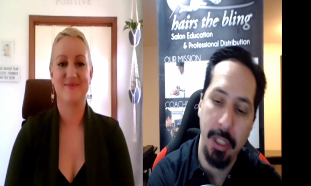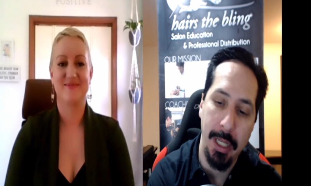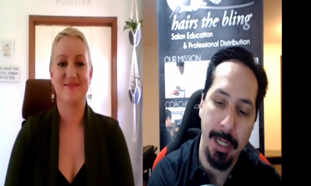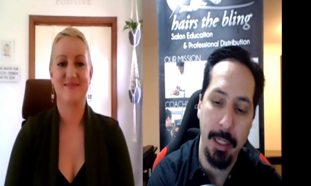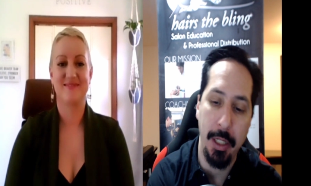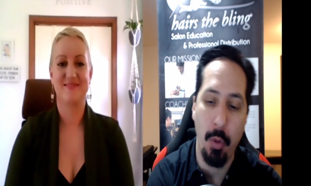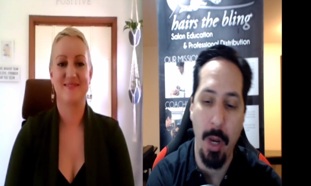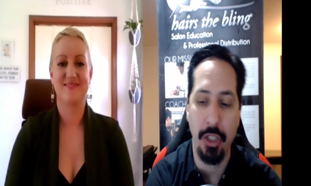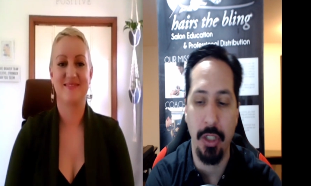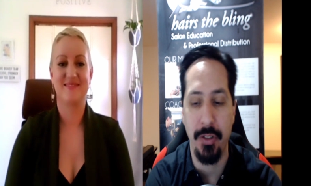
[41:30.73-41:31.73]
Speaker 1: got any
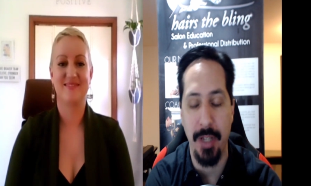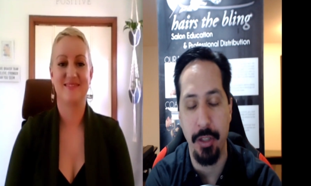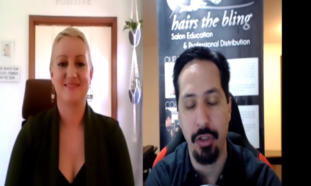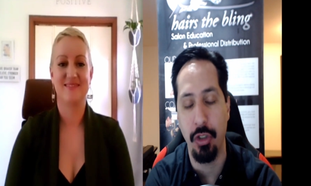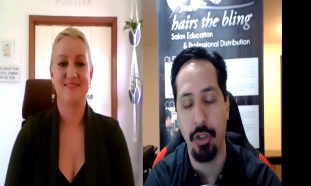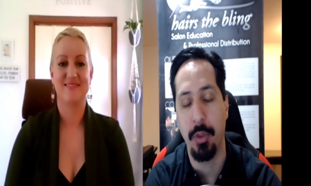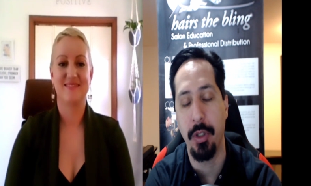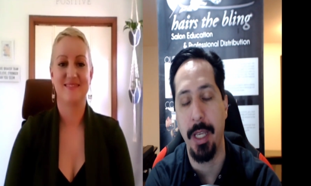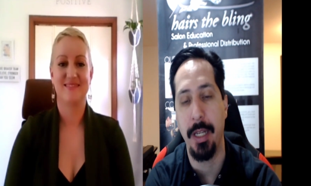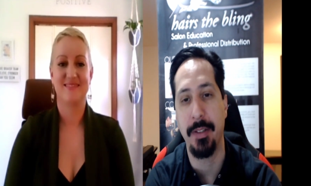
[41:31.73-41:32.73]
questions? As usual,
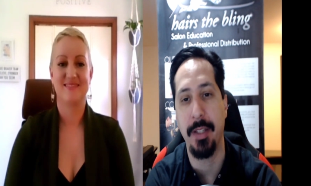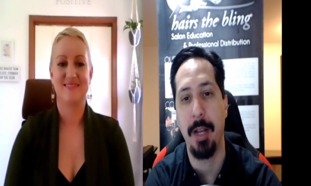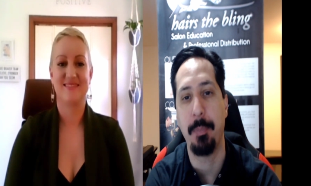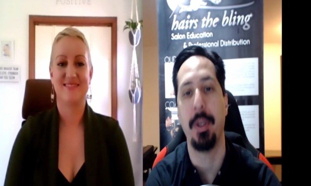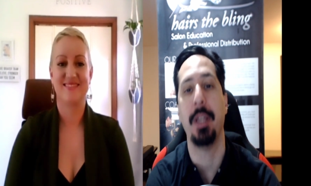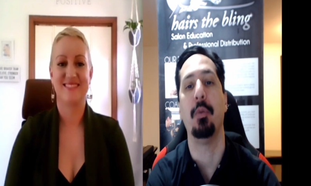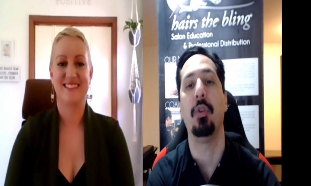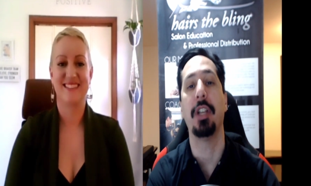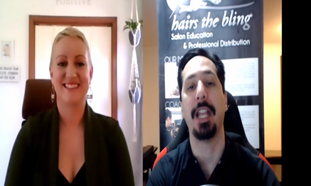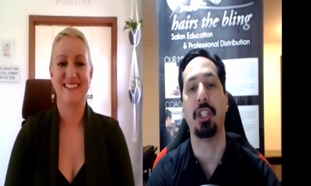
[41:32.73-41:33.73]
hit us up and we'll
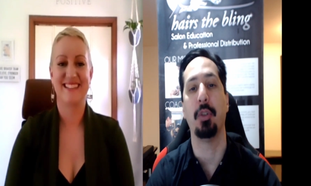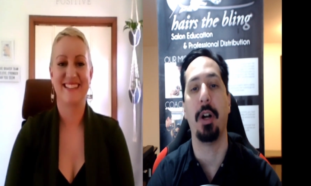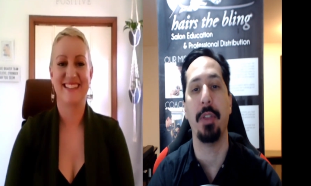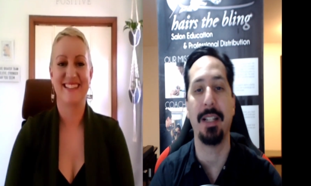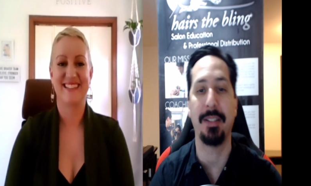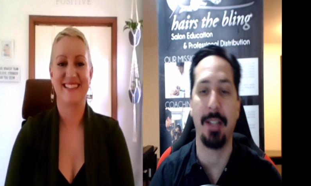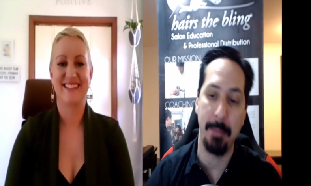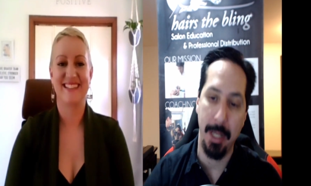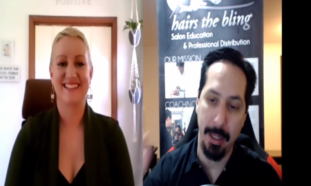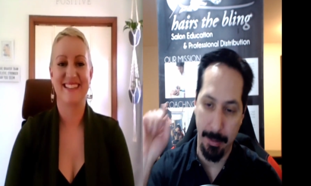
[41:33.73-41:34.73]
catch you all next time.
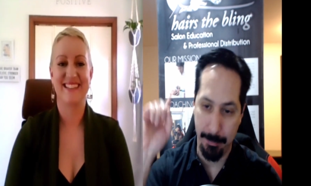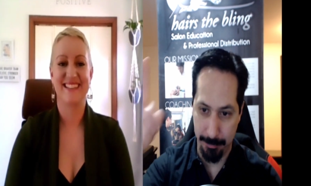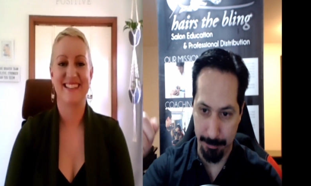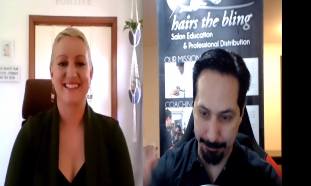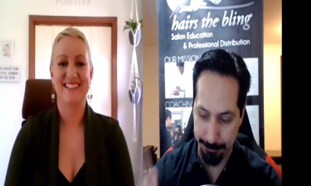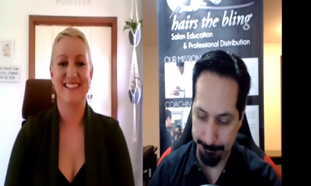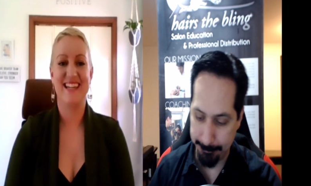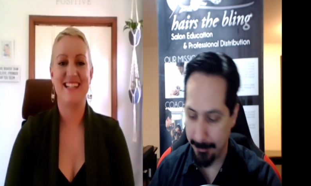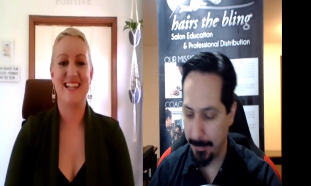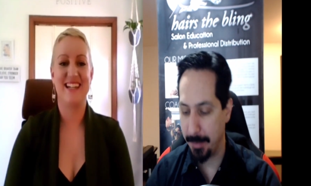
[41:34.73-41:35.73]

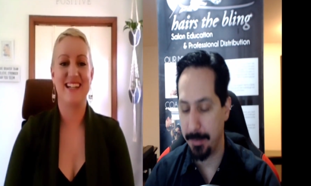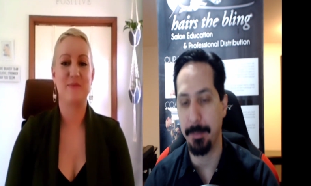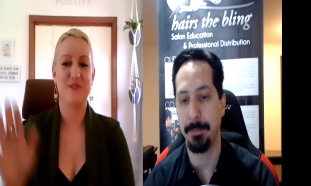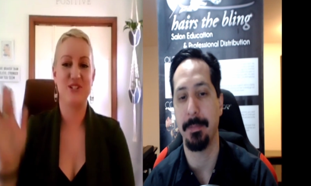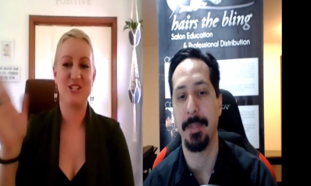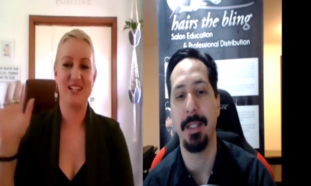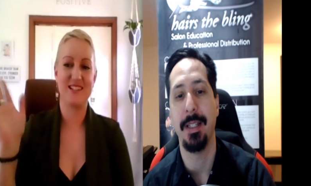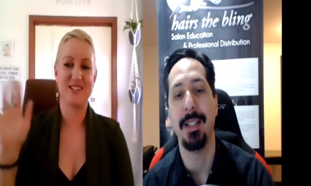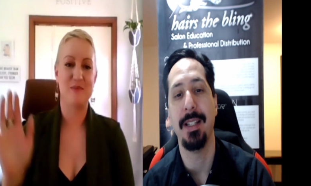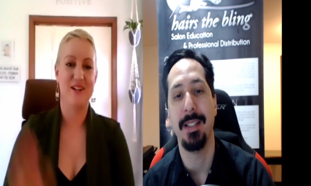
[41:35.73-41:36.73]
Speaker 2: Thanks, Eddie. I appreciate it
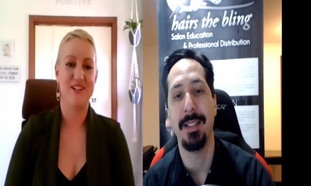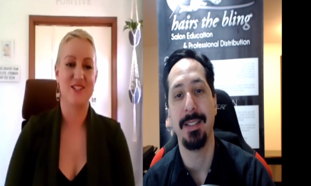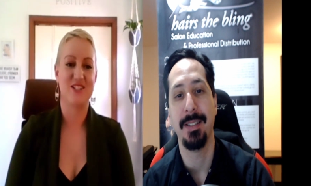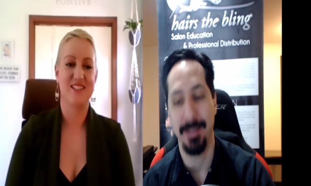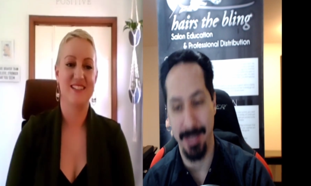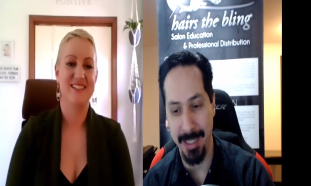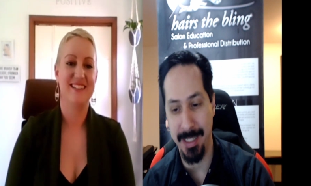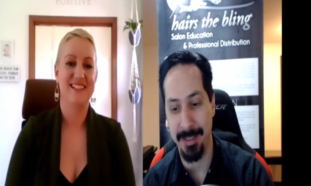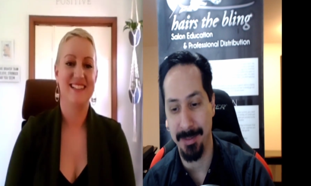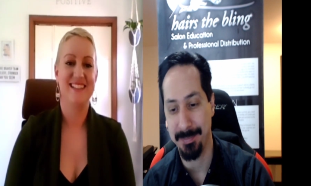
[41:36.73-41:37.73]
so much. Thank
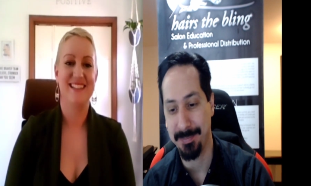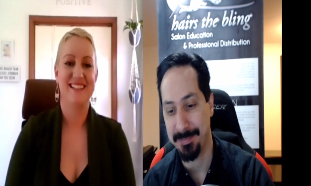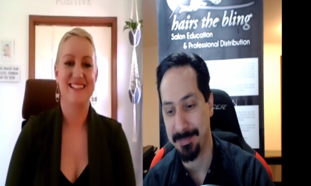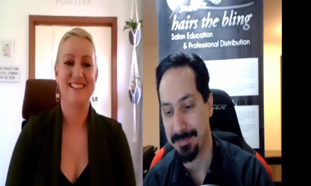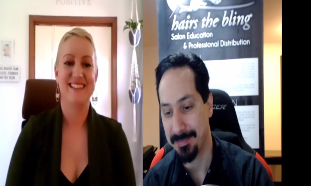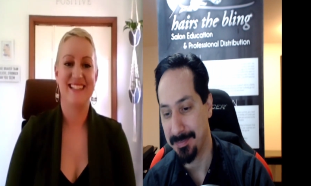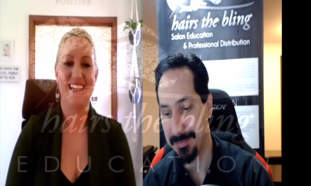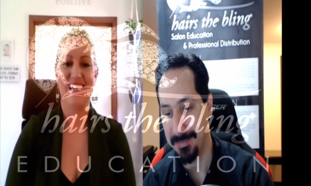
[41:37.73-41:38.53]
you. Take